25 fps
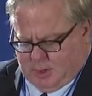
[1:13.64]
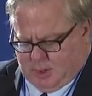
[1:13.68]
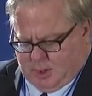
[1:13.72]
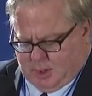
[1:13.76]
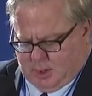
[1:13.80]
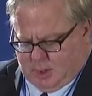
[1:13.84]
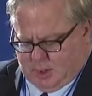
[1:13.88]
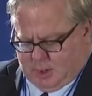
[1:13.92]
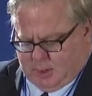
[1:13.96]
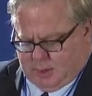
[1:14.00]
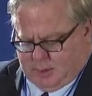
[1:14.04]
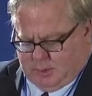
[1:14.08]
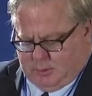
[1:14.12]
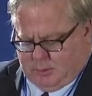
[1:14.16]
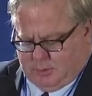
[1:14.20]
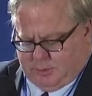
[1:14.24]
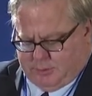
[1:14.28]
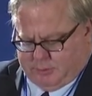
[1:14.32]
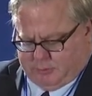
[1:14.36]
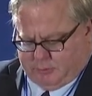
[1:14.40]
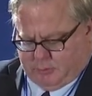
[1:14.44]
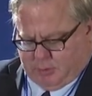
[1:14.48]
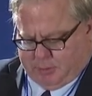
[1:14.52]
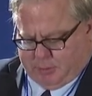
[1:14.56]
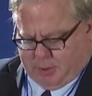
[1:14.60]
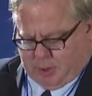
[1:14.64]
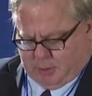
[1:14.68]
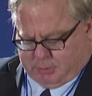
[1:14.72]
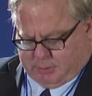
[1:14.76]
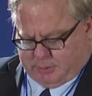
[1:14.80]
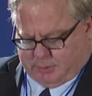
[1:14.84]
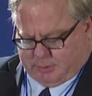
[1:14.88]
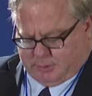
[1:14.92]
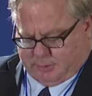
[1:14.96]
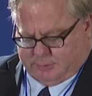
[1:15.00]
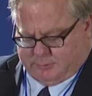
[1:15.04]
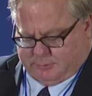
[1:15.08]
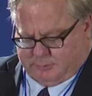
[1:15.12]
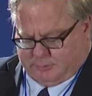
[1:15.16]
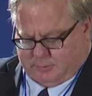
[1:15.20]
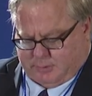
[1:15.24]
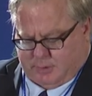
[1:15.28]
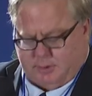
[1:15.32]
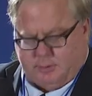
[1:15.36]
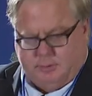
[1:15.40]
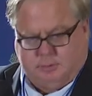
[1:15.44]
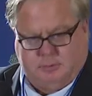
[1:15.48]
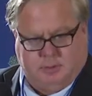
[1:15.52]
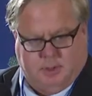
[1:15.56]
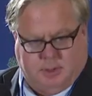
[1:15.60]
The Republicans,
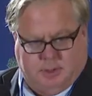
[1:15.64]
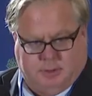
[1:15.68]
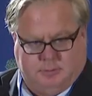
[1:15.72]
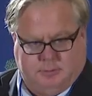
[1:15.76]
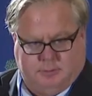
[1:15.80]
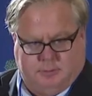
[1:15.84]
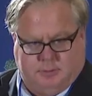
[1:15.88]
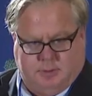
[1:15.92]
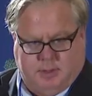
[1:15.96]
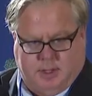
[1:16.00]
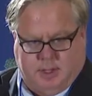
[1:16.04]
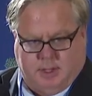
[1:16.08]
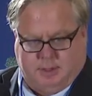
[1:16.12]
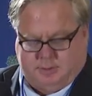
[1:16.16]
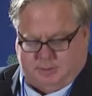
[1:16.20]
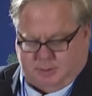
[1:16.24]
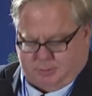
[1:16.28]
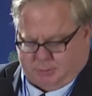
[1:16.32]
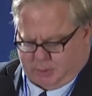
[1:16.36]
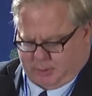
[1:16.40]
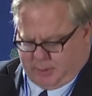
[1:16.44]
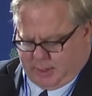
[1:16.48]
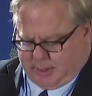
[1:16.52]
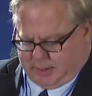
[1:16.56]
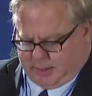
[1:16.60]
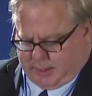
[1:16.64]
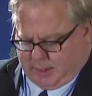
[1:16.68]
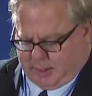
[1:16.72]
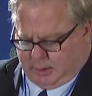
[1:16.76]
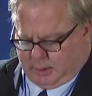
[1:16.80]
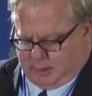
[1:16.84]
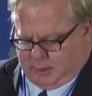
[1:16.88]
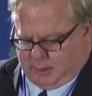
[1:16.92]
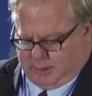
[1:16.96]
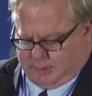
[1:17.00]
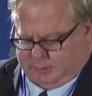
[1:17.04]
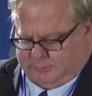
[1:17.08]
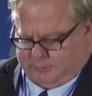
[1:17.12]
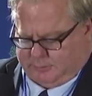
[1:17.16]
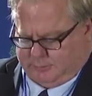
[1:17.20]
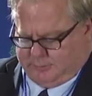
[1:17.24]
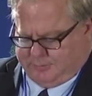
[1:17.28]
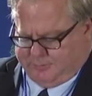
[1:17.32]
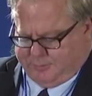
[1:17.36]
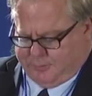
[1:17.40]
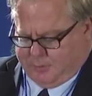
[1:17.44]
and they had Democratic allies,